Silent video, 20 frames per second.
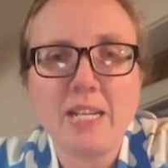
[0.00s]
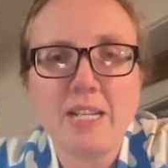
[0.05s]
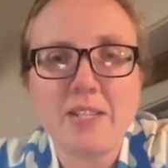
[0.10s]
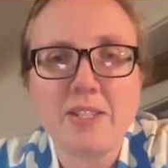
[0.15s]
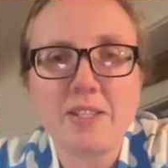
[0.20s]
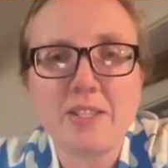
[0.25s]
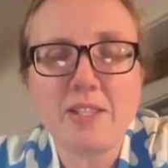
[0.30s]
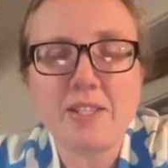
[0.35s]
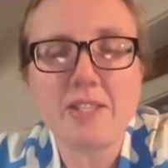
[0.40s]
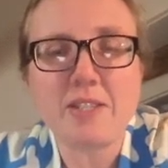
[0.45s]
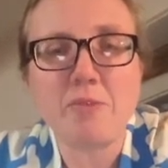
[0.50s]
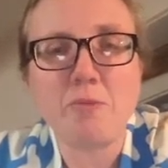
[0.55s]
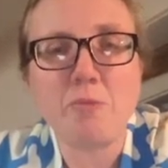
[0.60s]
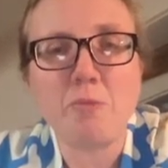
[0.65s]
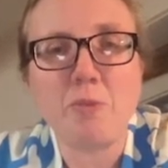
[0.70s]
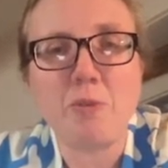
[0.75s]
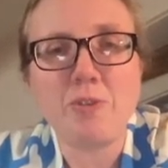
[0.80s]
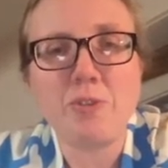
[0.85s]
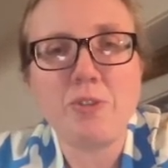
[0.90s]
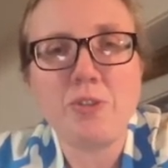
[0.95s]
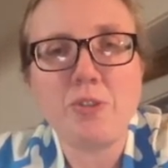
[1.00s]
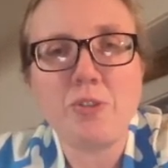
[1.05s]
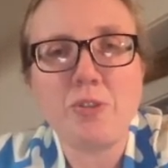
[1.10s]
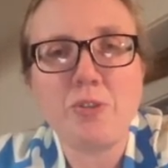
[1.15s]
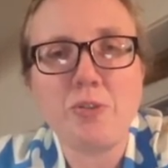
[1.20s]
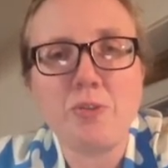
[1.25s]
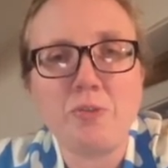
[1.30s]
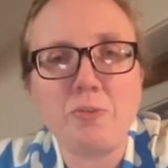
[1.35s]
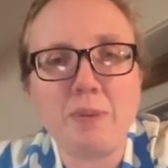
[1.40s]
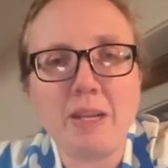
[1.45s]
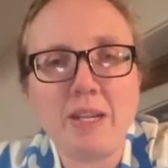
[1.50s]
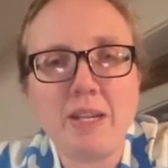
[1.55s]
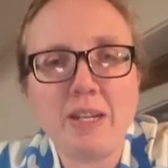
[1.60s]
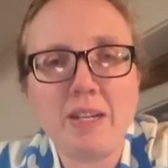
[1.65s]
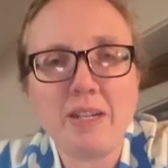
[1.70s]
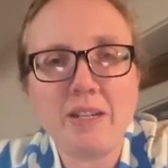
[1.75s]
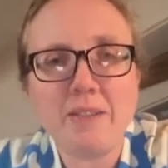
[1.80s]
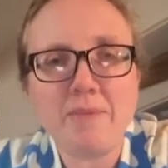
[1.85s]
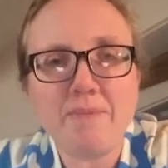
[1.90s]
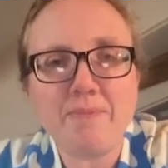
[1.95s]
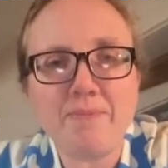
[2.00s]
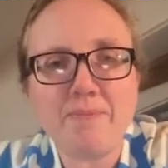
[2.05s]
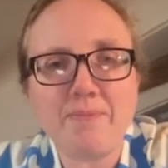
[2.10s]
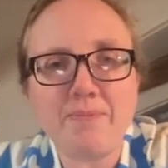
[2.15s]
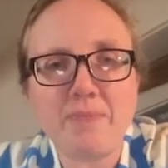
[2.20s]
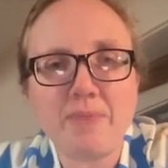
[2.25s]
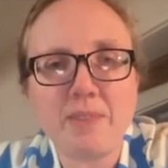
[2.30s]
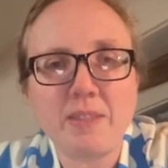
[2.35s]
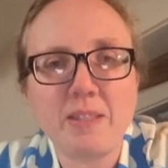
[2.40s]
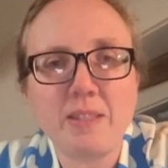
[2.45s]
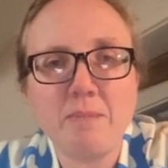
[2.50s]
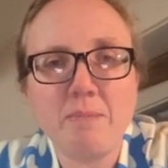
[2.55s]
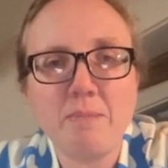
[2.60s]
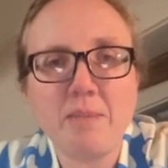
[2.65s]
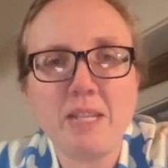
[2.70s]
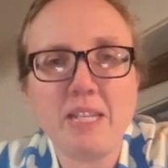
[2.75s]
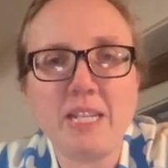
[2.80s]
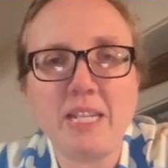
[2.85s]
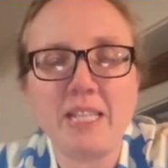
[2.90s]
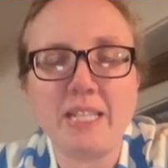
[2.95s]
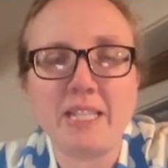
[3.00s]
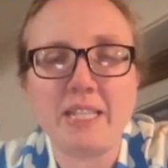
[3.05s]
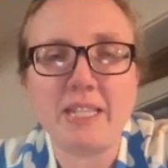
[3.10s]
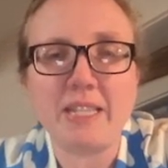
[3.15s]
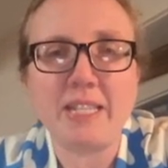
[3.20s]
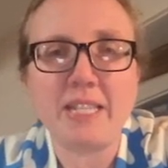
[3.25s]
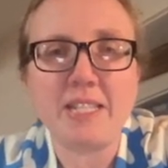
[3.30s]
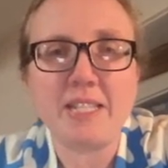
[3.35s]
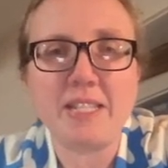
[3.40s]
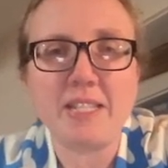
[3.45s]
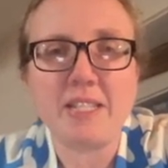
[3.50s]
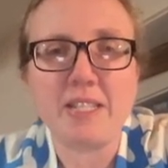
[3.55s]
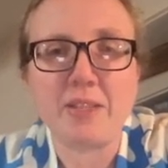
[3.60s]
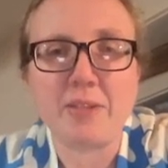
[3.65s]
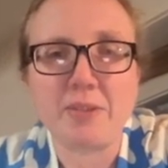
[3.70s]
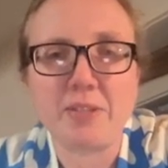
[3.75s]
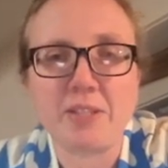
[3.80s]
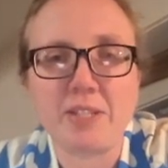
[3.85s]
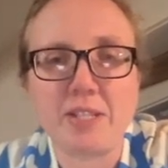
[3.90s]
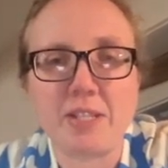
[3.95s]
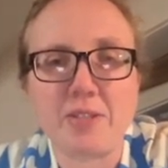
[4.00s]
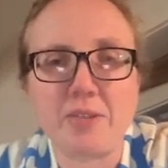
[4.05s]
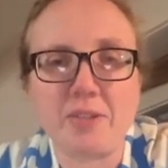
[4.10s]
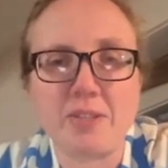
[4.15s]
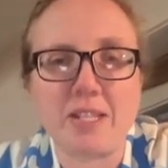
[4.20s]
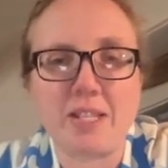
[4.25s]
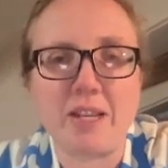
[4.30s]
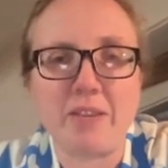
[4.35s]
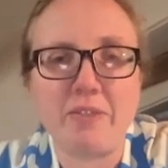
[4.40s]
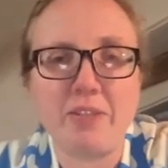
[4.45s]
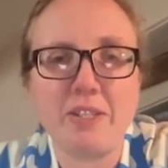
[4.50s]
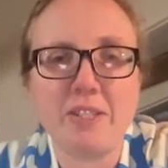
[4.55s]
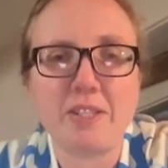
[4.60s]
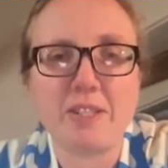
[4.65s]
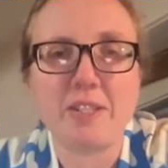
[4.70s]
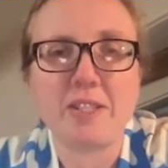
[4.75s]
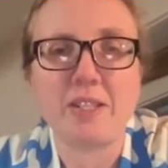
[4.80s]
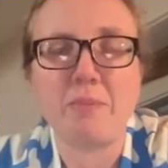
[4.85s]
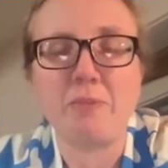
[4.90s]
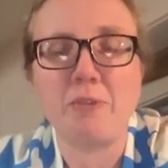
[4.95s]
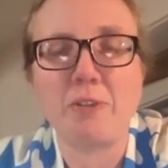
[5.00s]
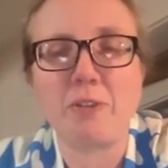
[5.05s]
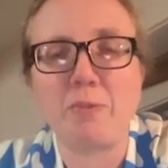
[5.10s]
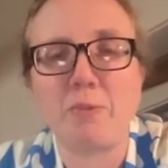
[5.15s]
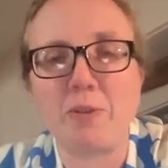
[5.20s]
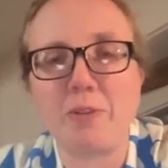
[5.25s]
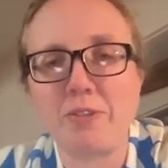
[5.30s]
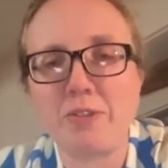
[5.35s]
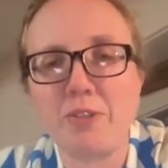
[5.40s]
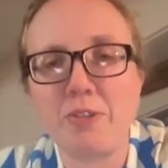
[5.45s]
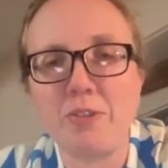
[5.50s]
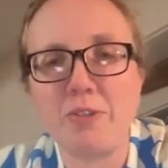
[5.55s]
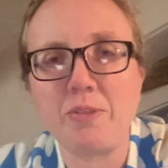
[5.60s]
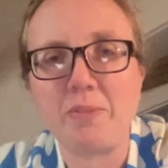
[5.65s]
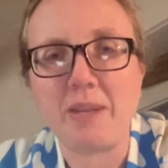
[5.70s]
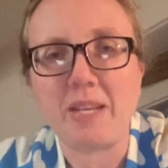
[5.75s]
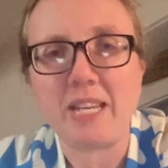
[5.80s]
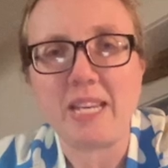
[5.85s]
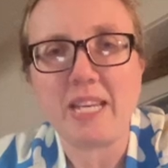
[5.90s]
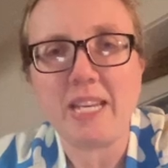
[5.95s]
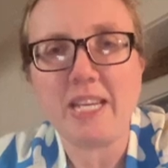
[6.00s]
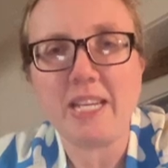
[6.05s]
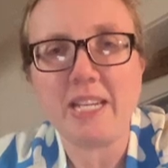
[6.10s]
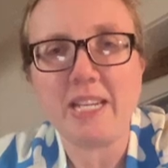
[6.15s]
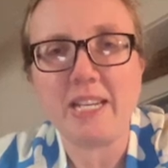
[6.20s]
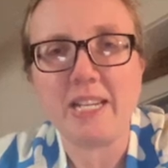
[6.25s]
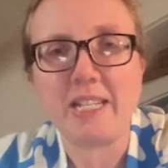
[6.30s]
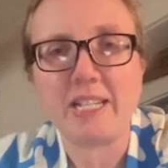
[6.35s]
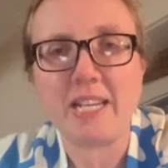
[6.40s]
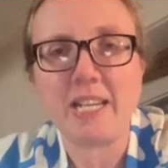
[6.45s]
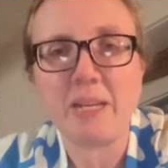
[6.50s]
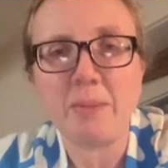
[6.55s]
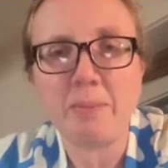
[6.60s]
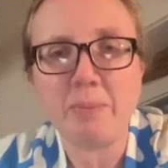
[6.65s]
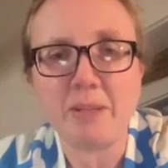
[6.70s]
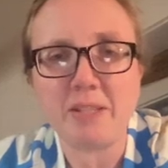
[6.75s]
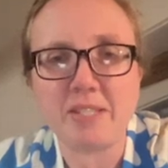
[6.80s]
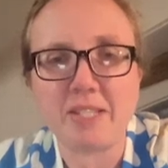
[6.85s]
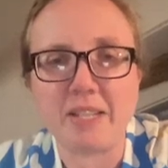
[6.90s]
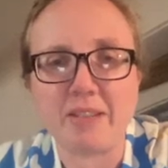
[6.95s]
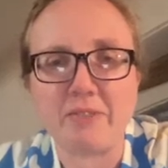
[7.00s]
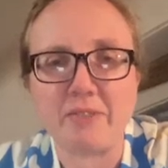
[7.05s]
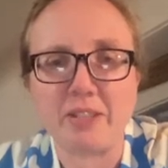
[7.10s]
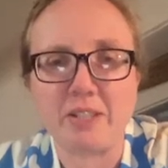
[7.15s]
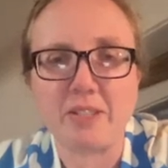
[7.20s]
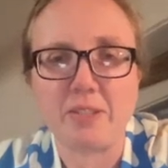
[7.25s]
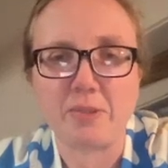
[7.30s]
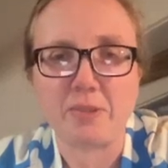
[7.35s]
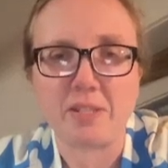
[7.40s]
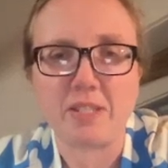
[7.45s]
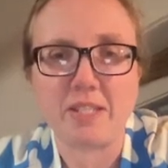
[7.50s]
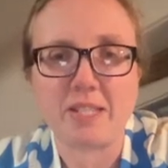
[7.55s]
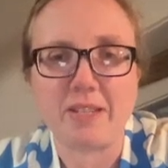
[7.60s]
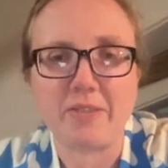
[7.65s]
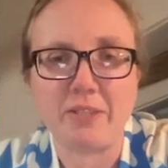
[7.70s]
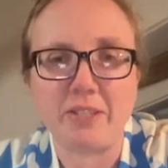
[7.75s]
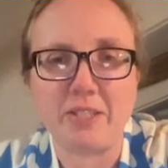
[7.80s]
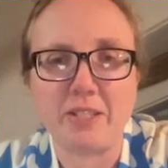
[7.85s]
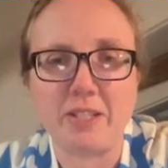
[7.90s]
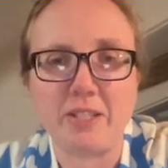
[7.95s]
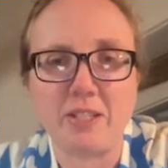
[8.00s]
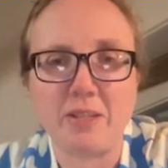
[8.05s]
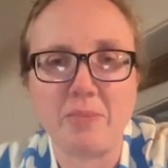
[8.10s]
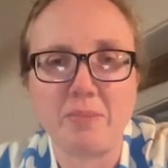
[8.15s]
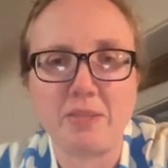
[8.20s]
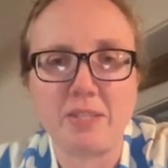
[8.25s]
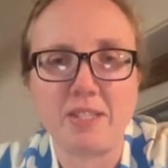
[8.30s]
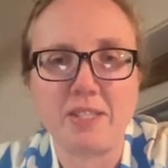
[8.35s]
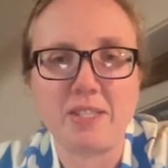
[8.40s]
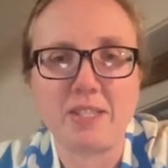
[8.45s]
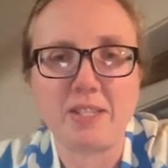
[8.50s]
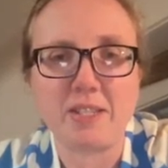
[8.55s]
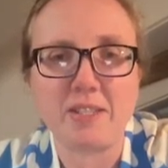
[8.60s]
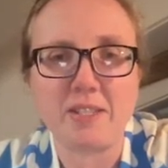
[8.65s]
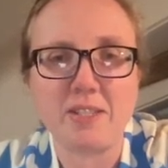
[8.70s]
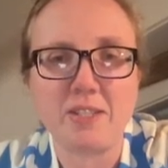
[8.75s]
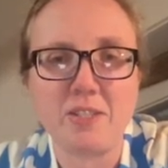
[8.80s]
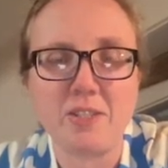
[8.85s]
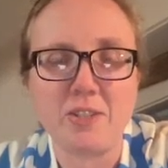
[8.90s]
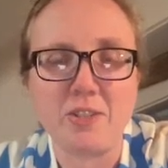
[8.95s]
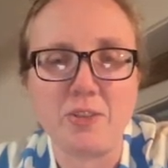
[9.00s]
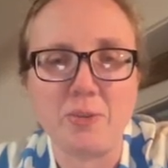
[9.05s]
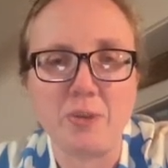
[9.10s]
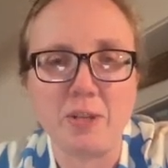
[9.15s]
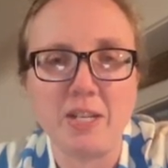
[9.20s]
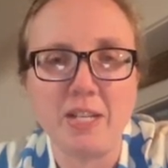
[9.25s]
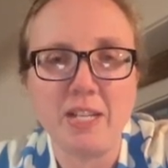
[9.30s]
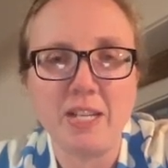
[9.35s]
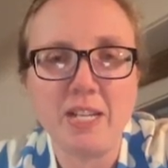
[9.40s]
So this is a 1-2 pair, meaning that this is either 6 or 7 to sum with 1 or 2 to make 8, and it can't be a 7 because there's a 7 in the column, so that's 6 and 2.